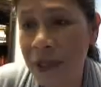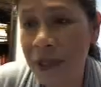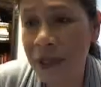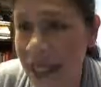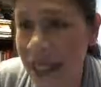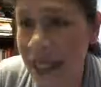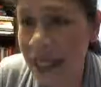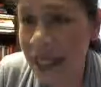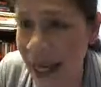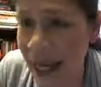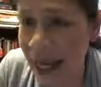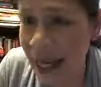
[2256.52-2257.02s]

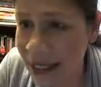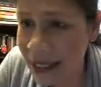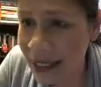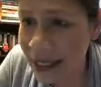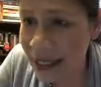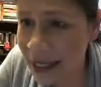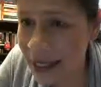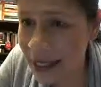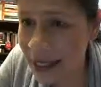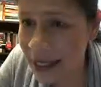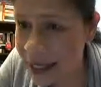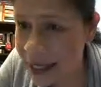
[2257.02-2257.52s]
Now,
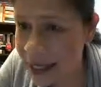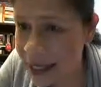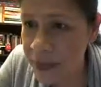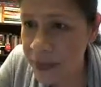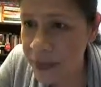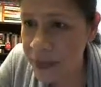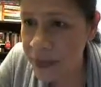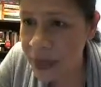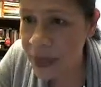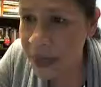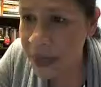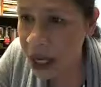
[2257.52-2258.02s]

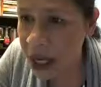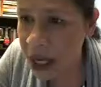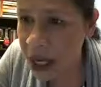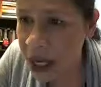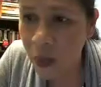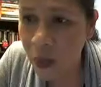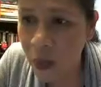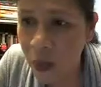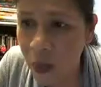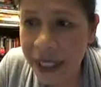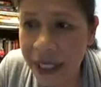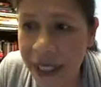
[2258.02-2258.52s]
with that
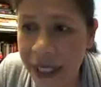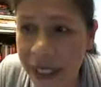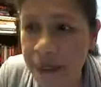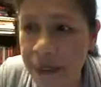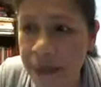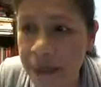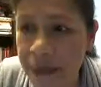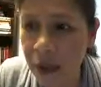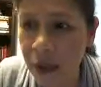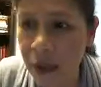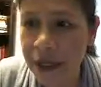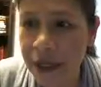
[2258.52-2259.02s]

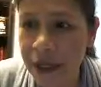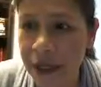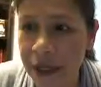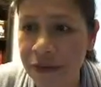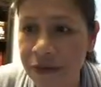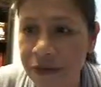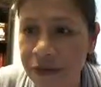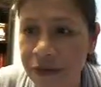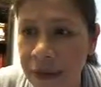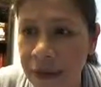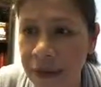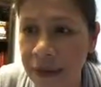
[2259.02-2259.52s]
said,
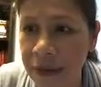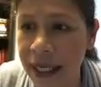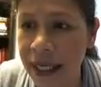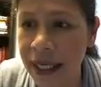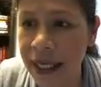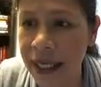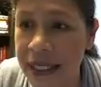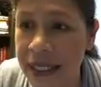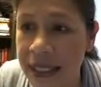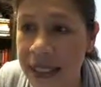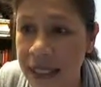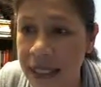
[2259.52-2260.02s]

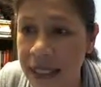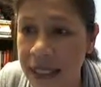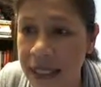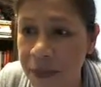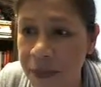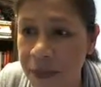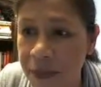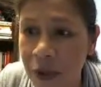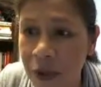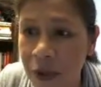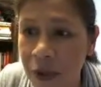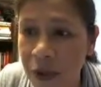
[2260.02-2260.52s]

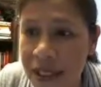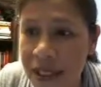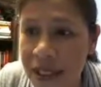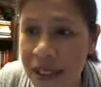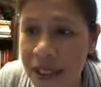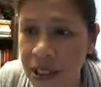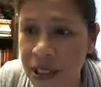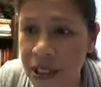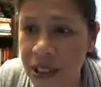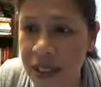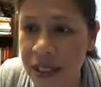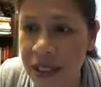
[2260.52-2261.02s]

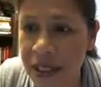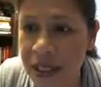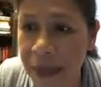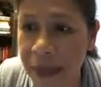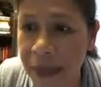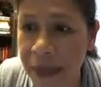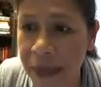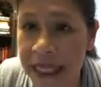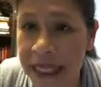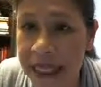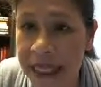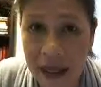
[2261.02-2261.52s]
there is
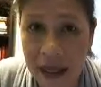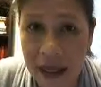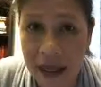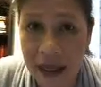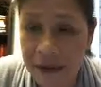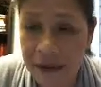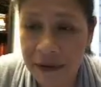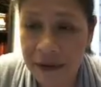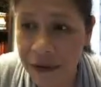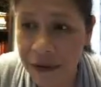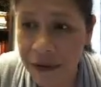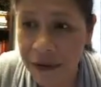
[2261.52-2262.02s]
a
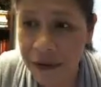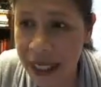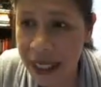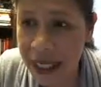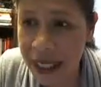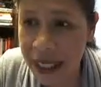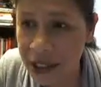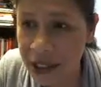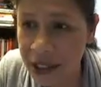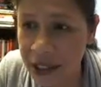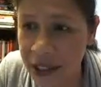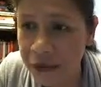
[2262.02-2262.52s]

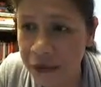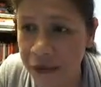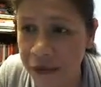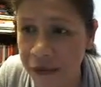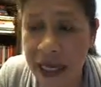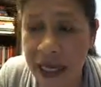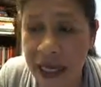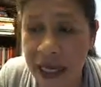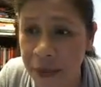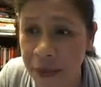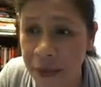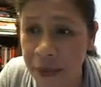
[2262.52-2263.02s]

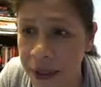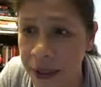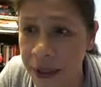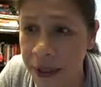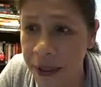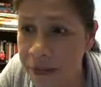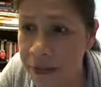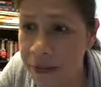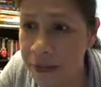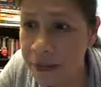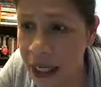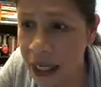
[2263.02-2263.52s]

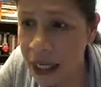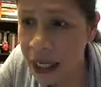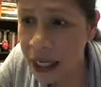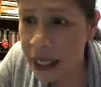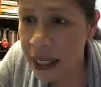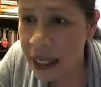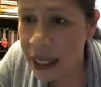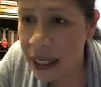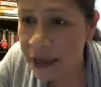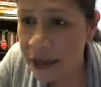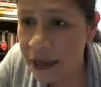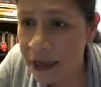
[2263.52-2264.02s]
very important
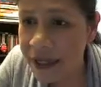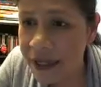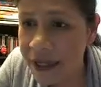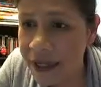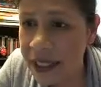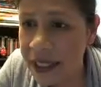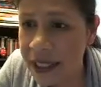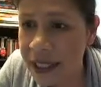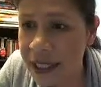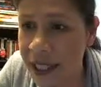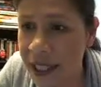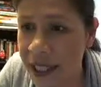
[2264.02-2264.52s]
aspect
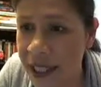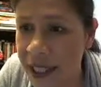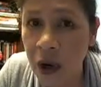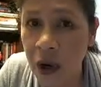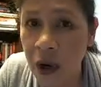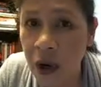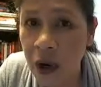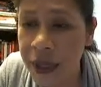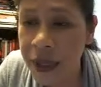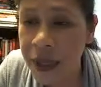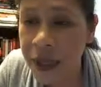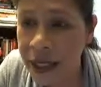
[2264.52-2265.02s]
of
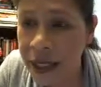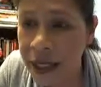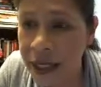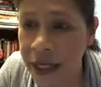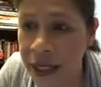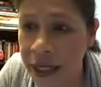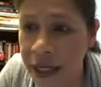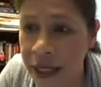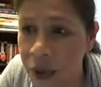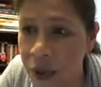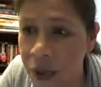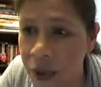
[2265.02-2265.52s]

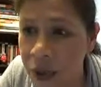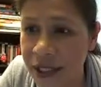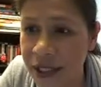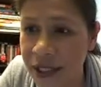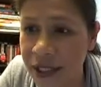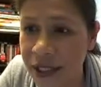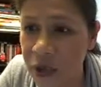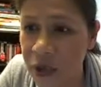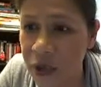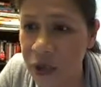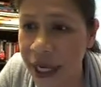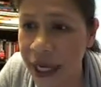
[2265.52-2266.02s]
population health
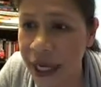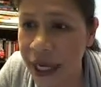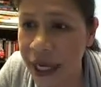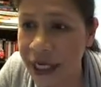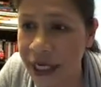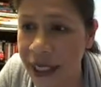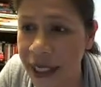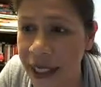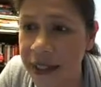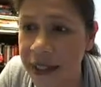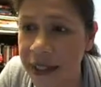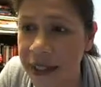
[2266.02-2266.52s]
management
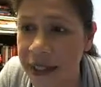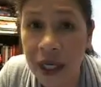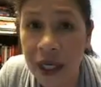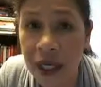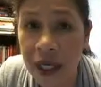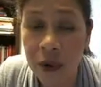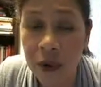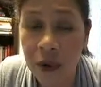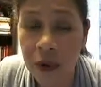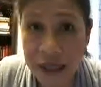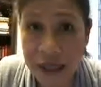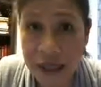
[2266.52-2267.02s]
which
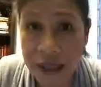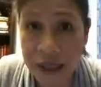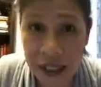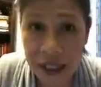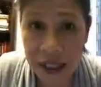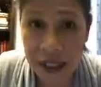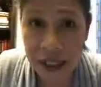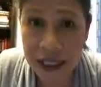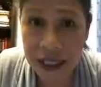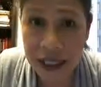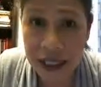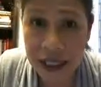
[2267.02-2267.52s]

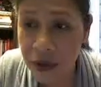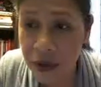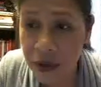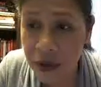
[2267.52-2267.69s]
requires that